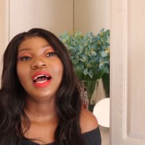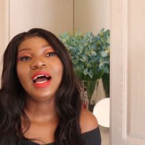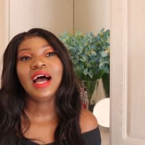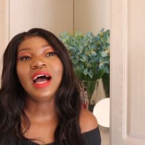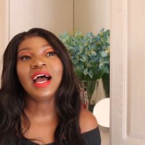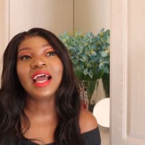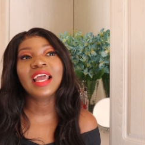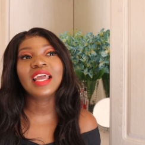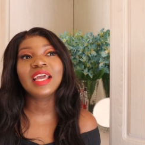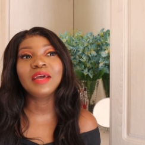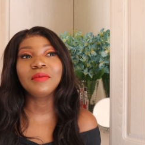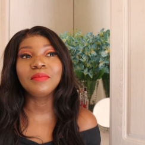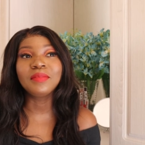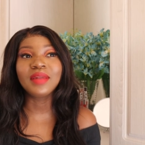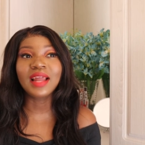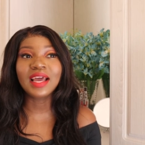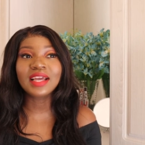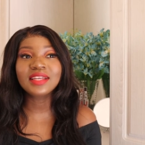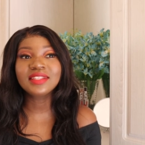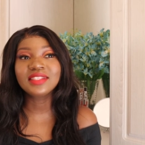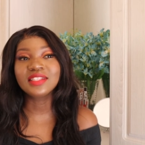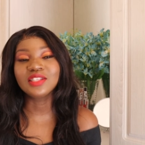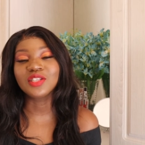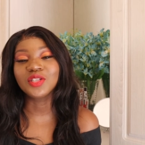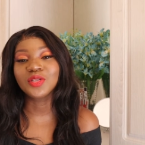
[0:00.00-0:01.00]
I am
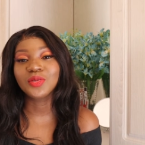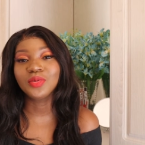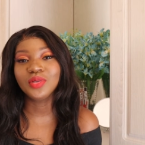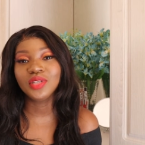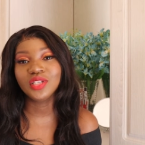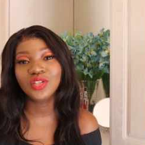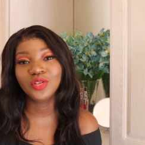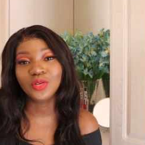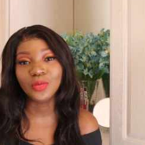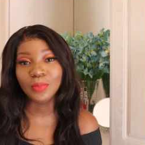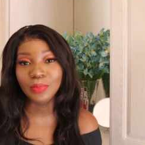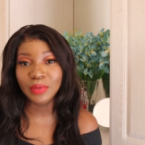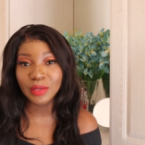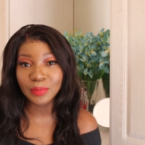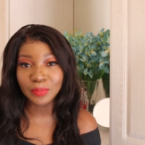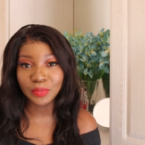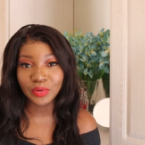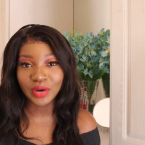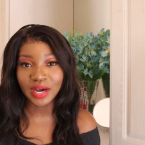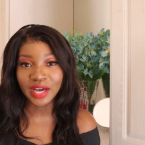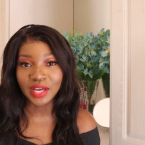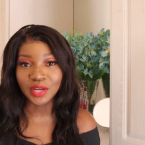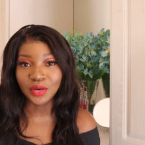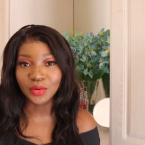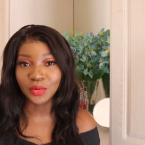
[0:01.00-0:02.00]
nice and sweet to
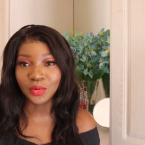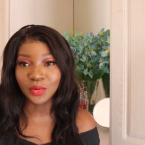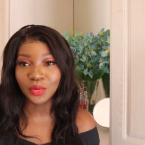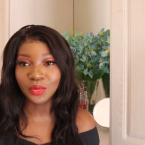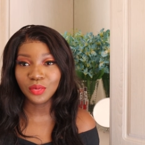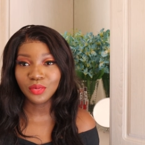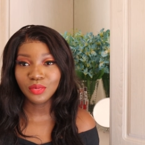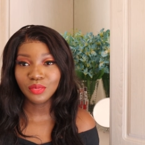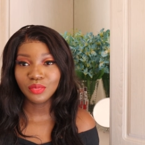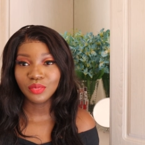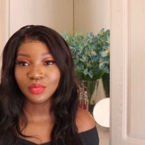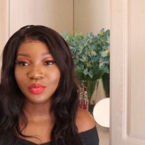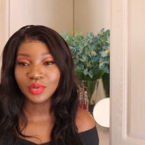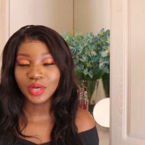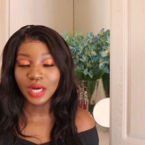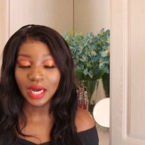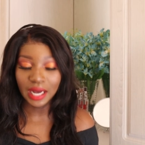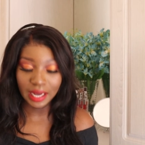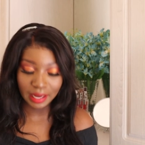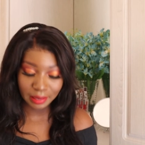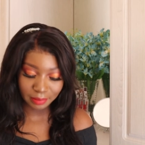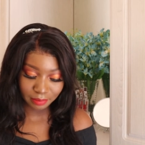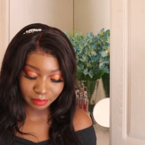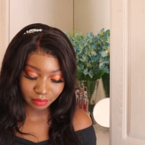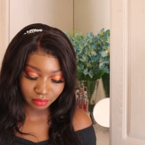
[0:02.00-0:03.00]
people I know.
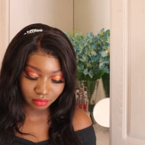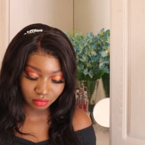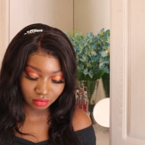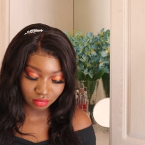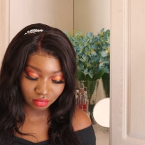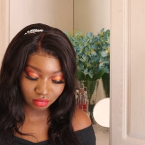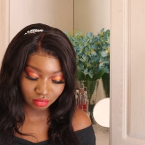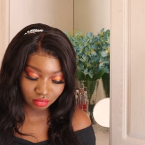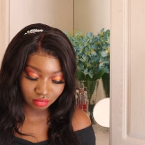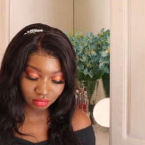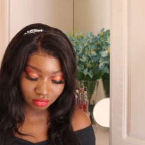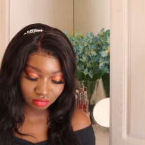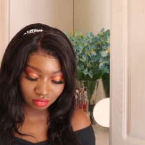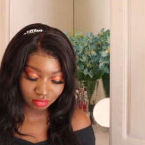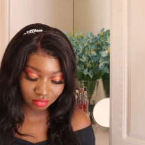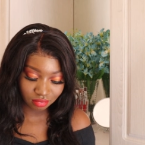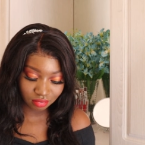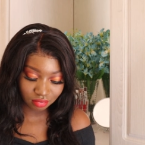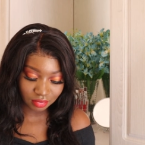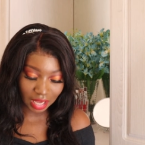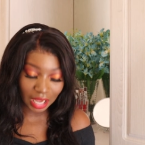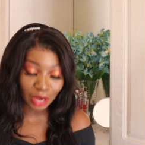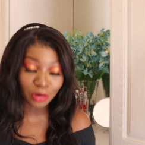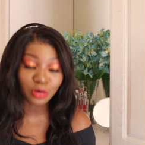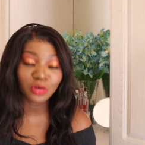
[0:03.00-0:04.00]
Um
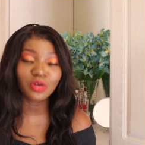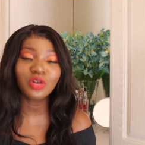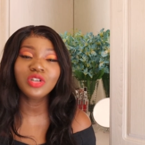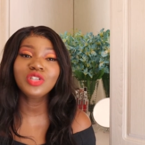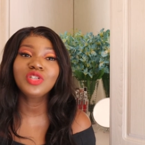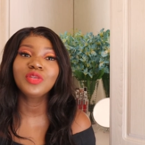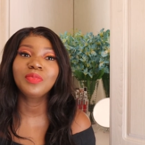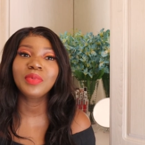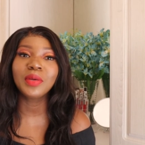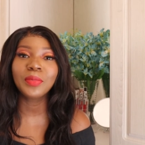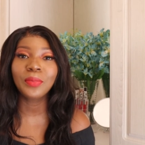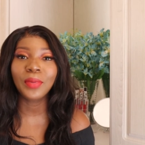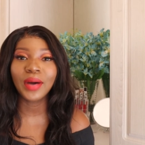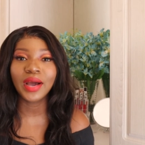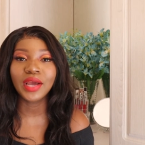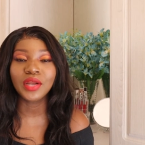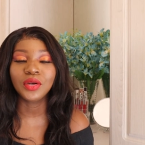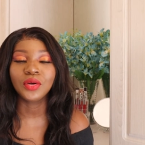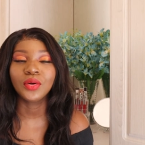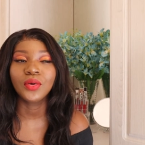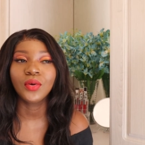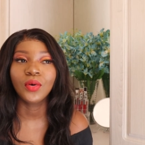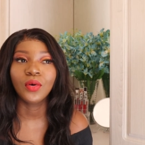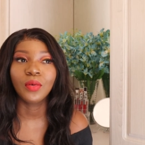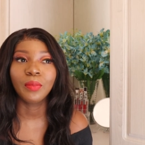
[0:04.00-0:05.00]
not to people I
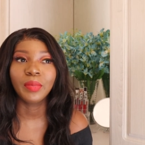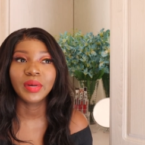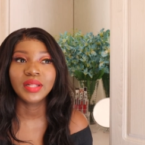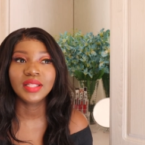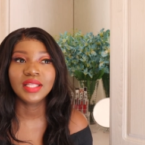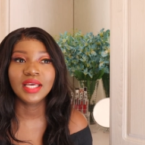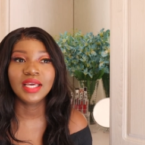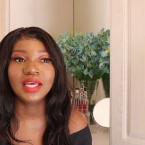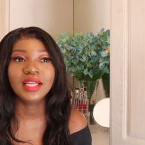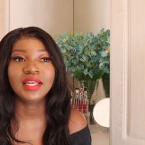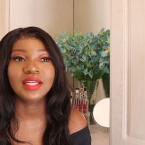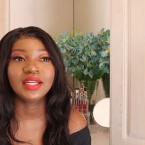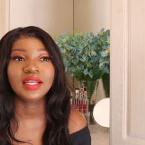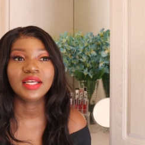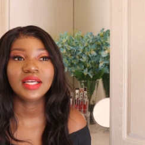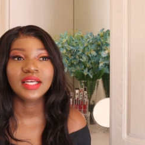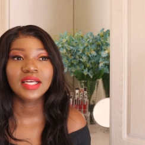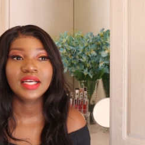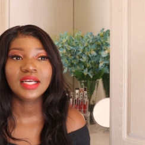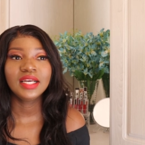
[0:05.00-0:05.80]
know, but then